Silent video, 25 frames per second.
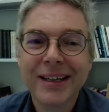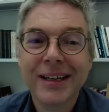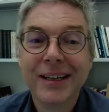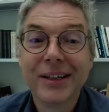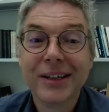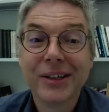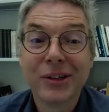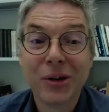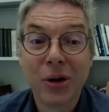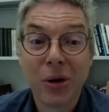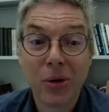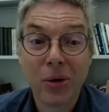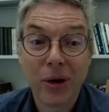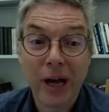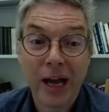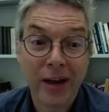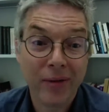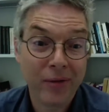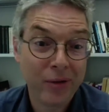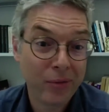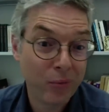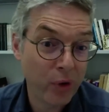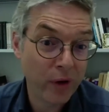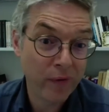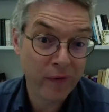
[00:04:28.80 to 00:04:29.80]
You know,
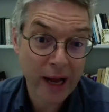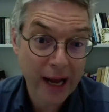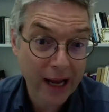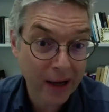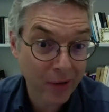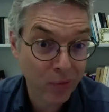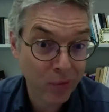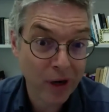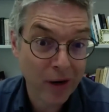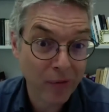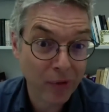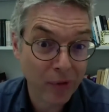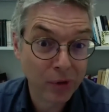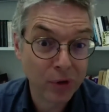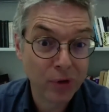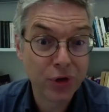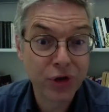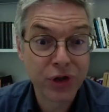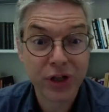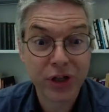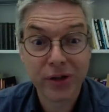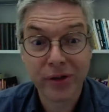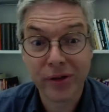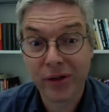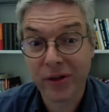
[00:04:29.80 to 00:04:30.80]
and we've had
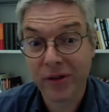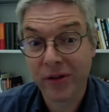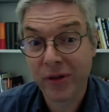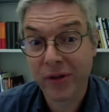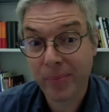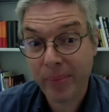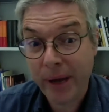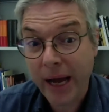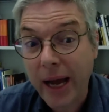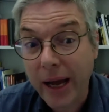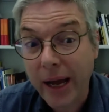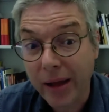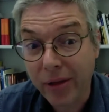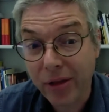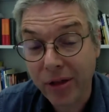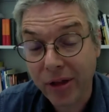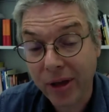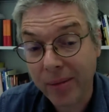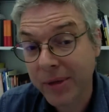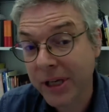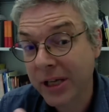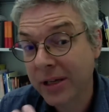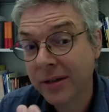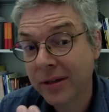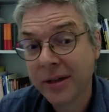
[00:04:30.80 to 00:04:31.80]
revolutions in the past. I
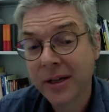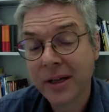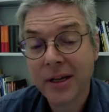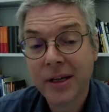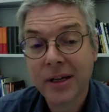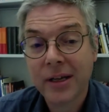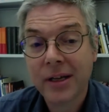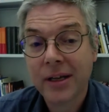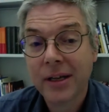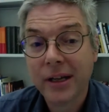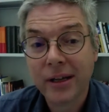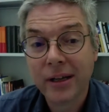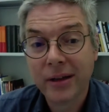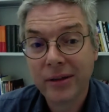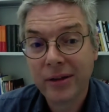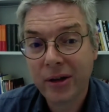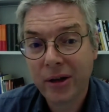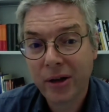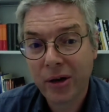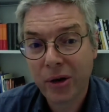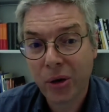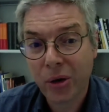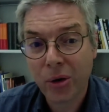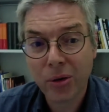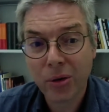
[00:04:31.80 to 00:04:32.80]
mean, in
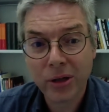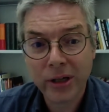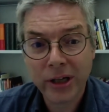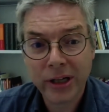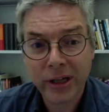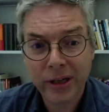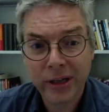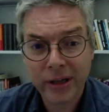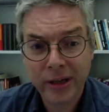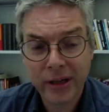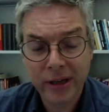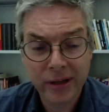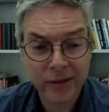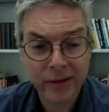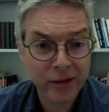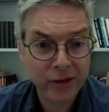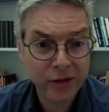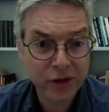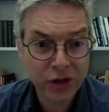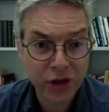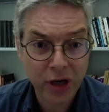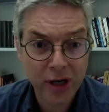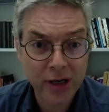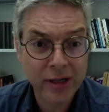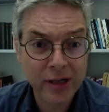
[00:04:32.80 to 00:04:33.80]
the
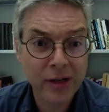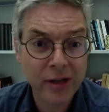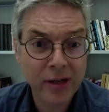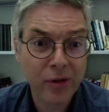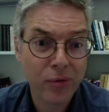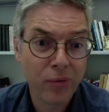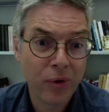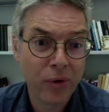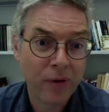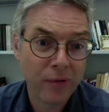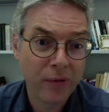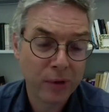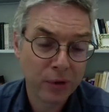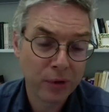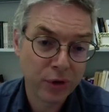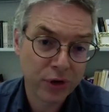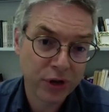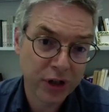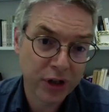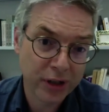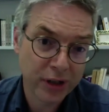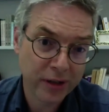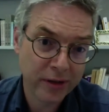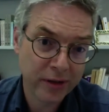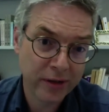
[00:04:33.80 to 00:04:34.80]
Chinese
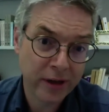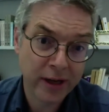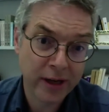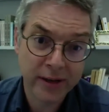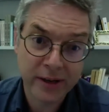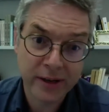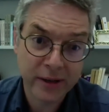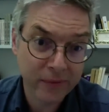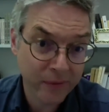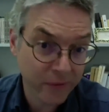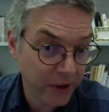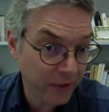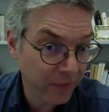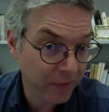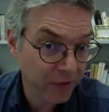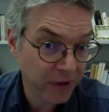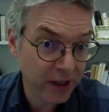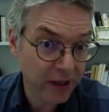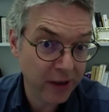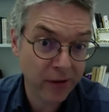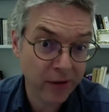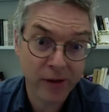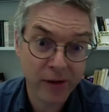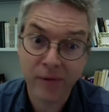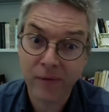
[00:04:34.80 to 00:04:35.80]
Revolution in the
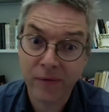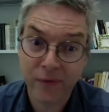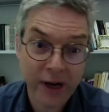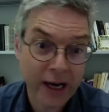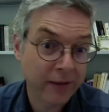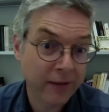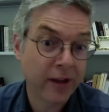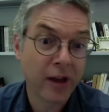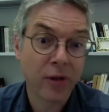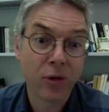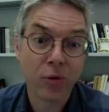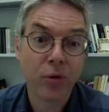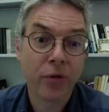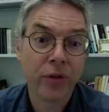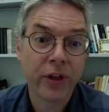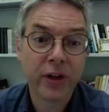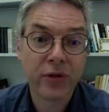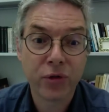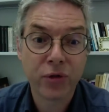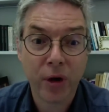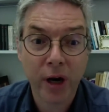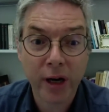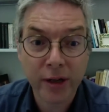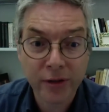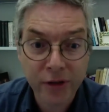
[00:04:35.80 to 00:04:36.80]
1950s, in fact, that's what they
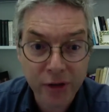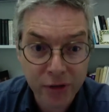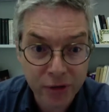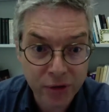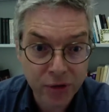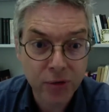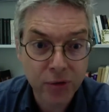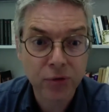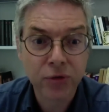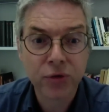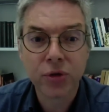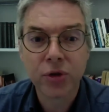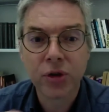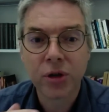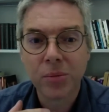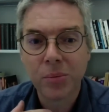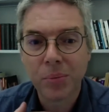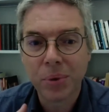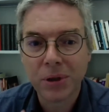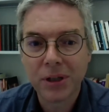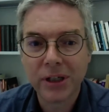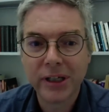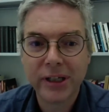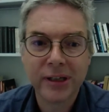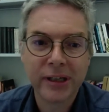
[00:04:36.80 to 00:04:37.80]
tried to do, to
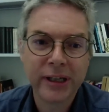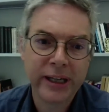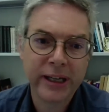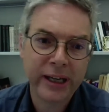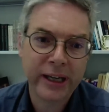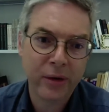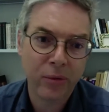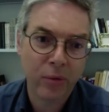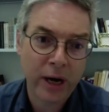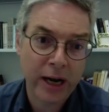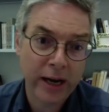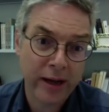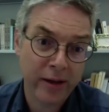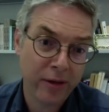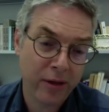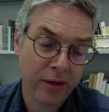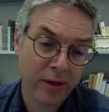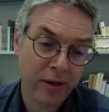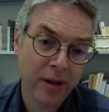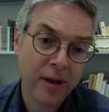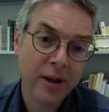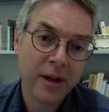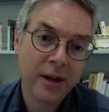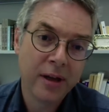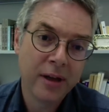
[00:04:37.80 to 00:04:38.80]
completely
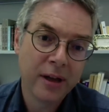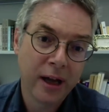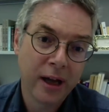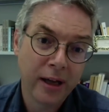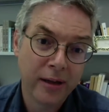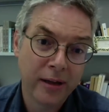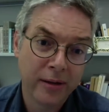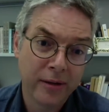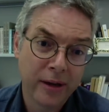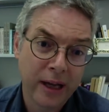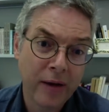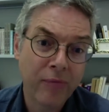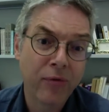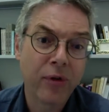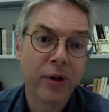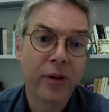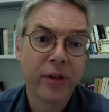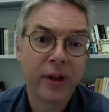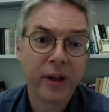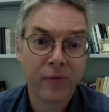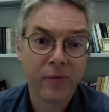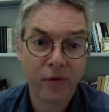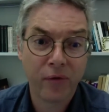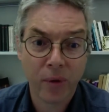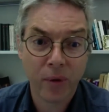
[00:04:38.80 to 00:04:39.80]
erase and
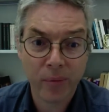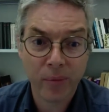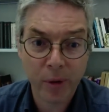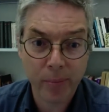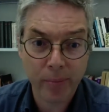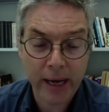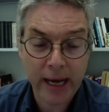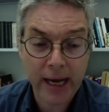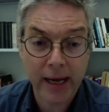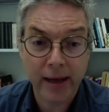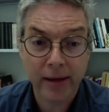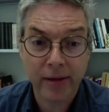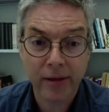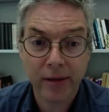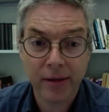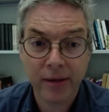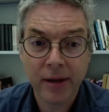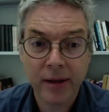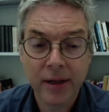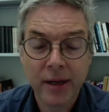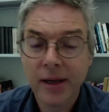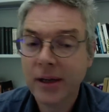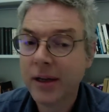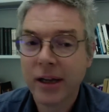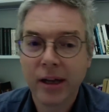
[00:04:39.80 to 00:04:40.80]
everything from the past.
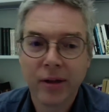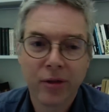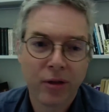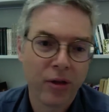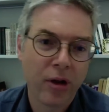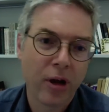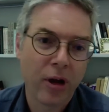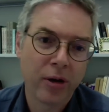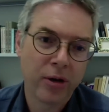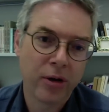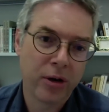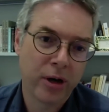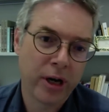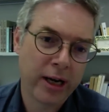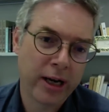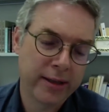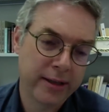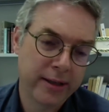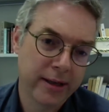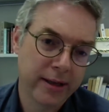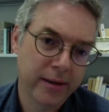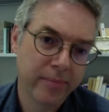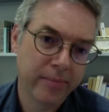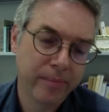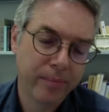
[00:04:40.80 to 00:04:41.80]
It's not a good
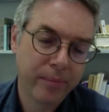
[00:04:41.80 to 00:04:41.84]
idea.